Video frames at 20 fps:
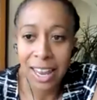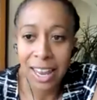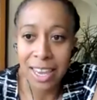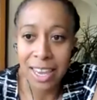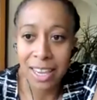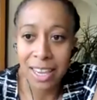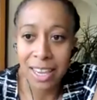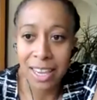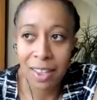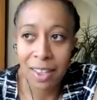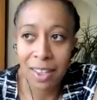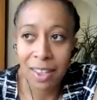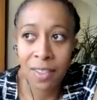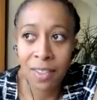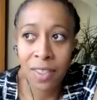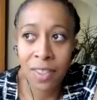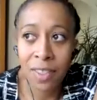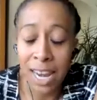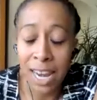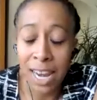like
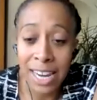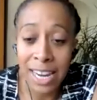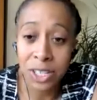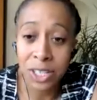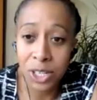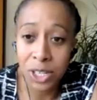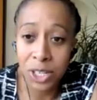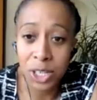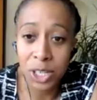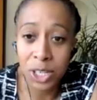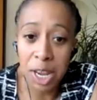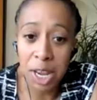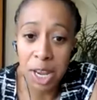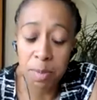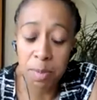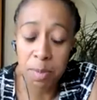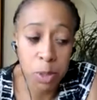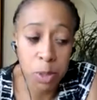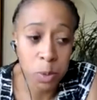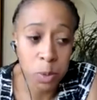the
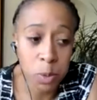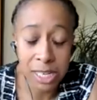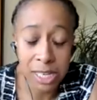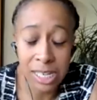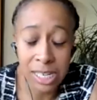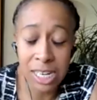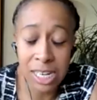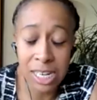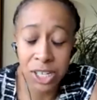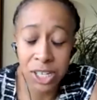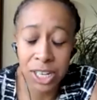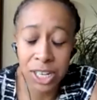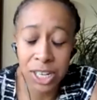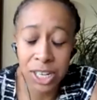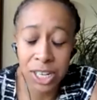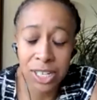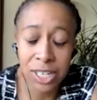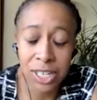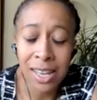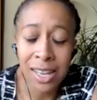relationships between
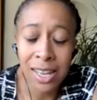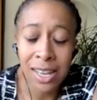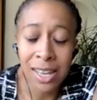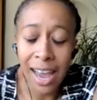teachers